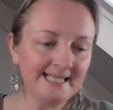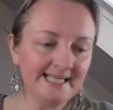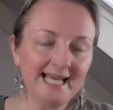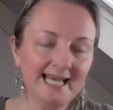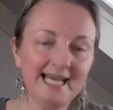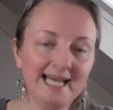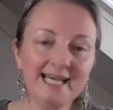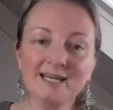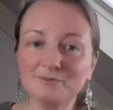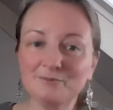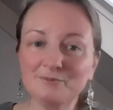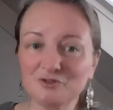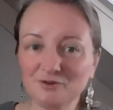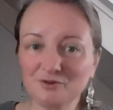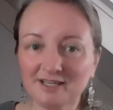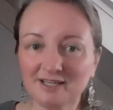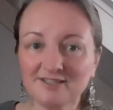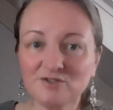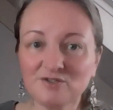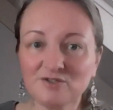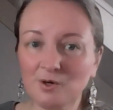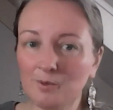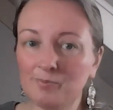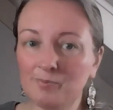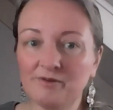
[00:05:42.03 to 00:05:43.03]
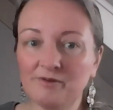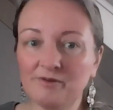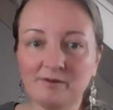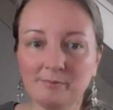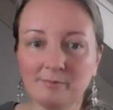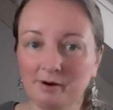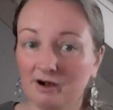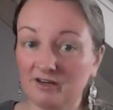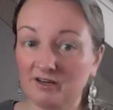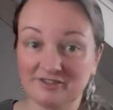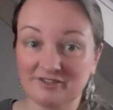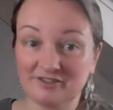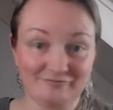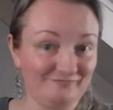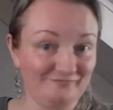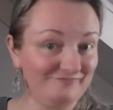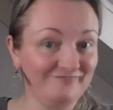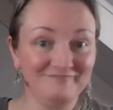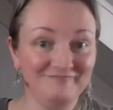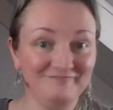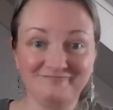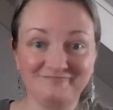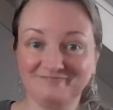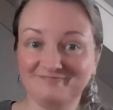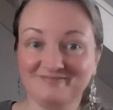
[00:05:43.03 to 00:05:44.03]
And I'm trying to open the box.
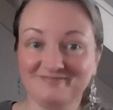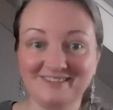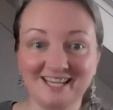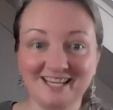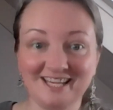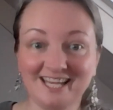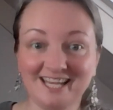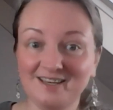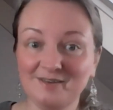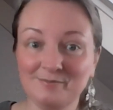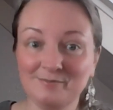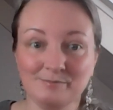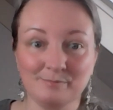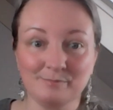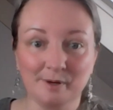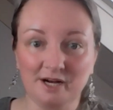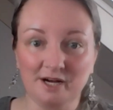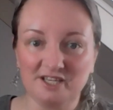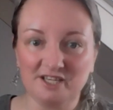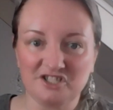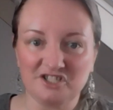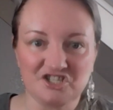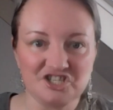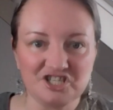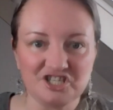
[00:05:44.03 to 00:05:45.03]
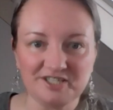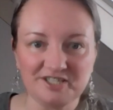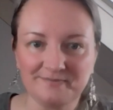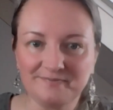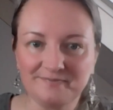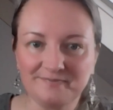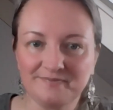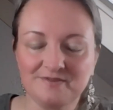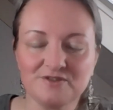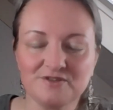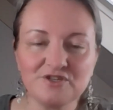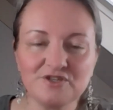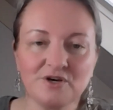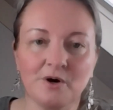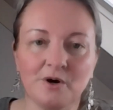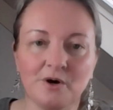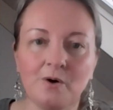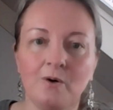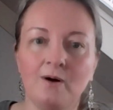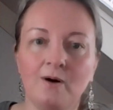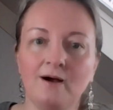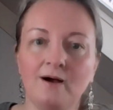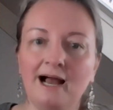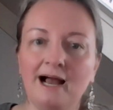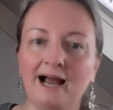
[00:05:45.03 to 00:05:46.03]
Didn't budge.
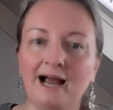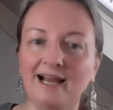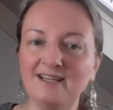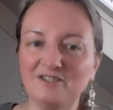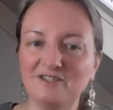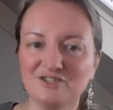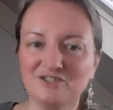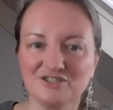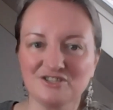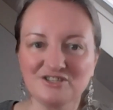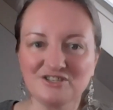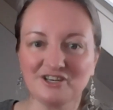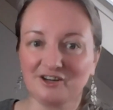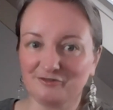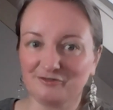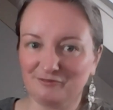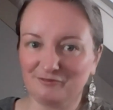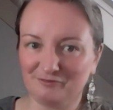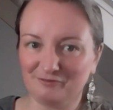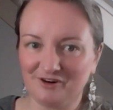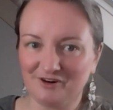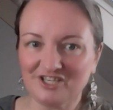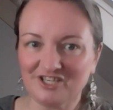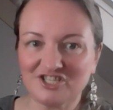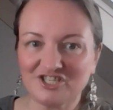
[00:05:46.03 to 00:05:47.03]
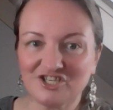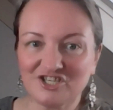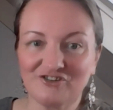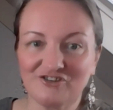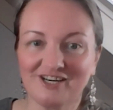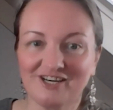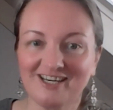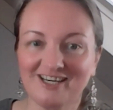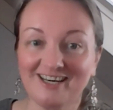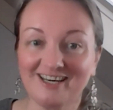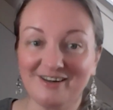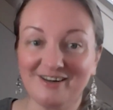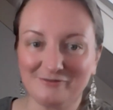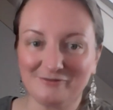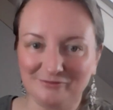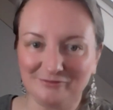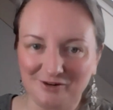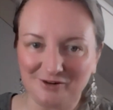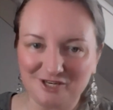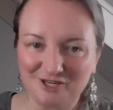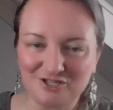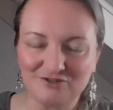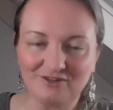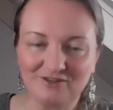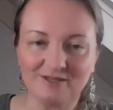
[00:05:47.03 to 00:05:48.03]
So I just got frustrated and
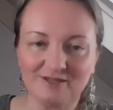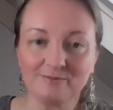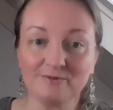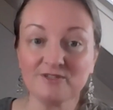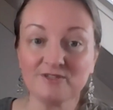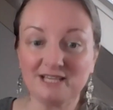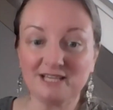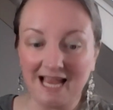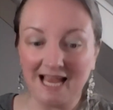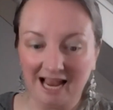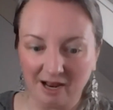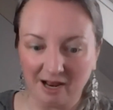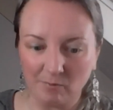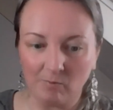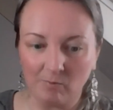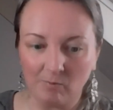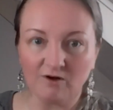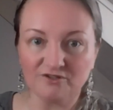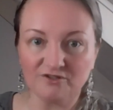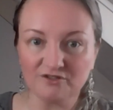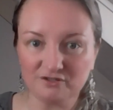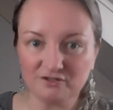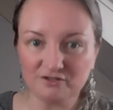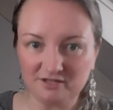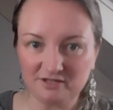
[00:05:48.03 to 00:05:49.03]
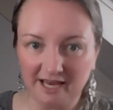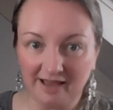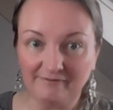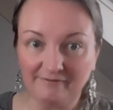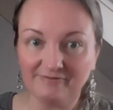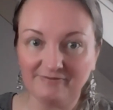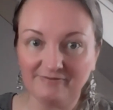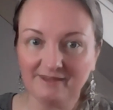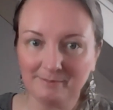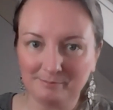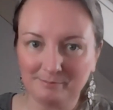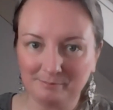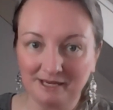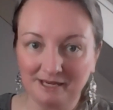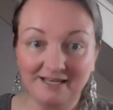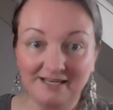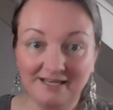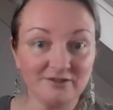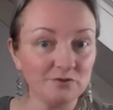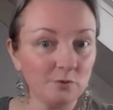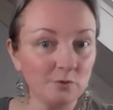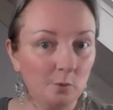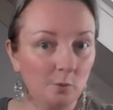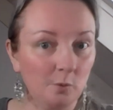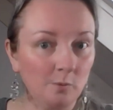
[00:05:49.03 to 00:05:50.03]
frustrated because I wanted to have the
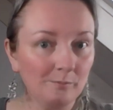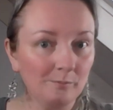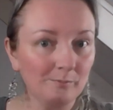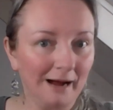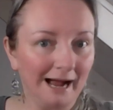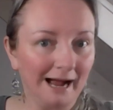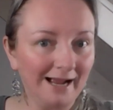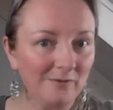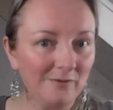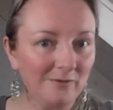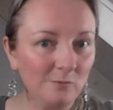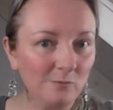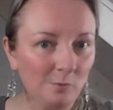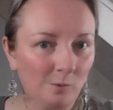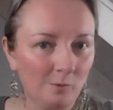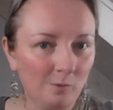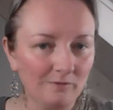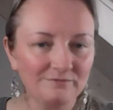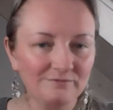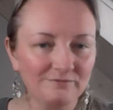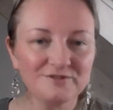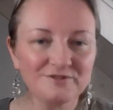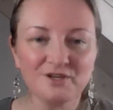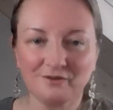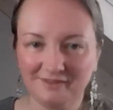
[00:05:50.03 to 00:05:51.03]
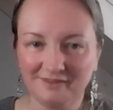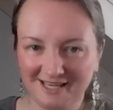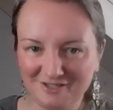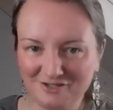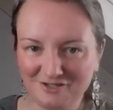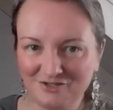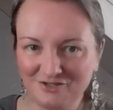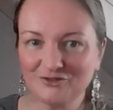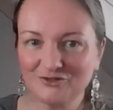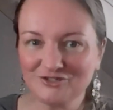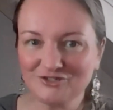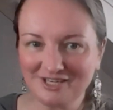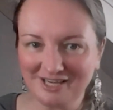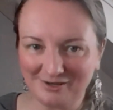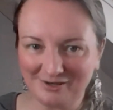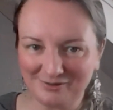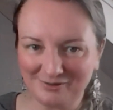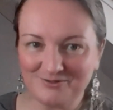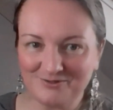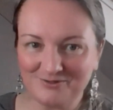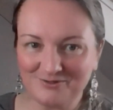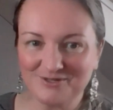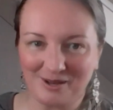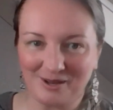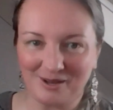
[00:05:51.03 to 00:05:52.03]
paint on my wall. So that should tell
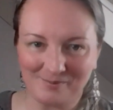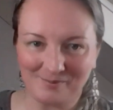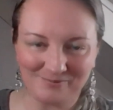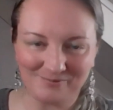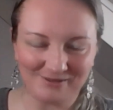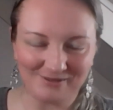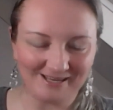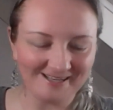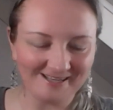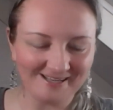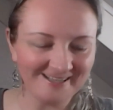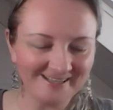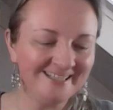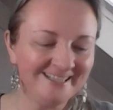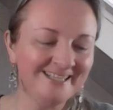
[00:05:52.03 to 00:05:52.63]
you something.